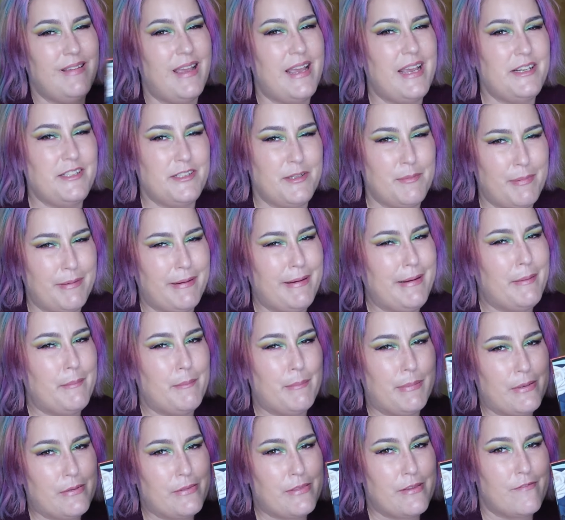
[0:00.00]
I should bring in
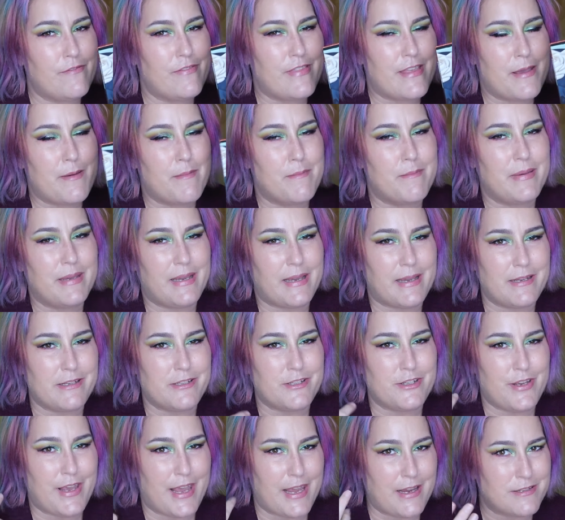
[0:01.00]
both of them
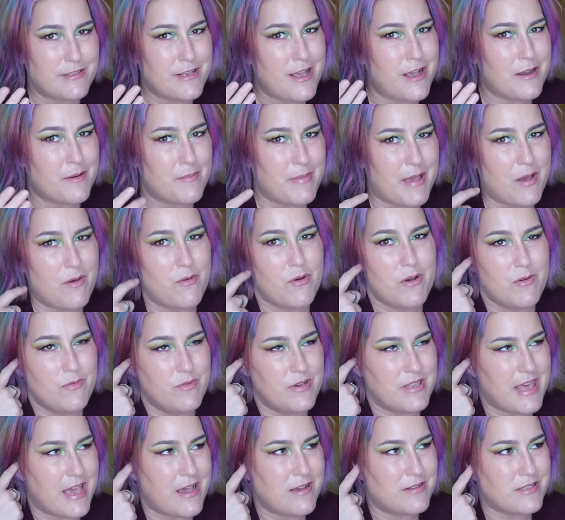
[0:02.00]
because you can't talk about one
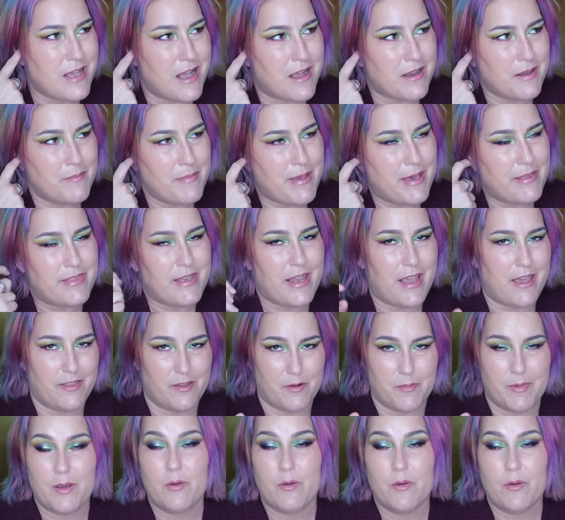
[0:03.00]
without talking about the other.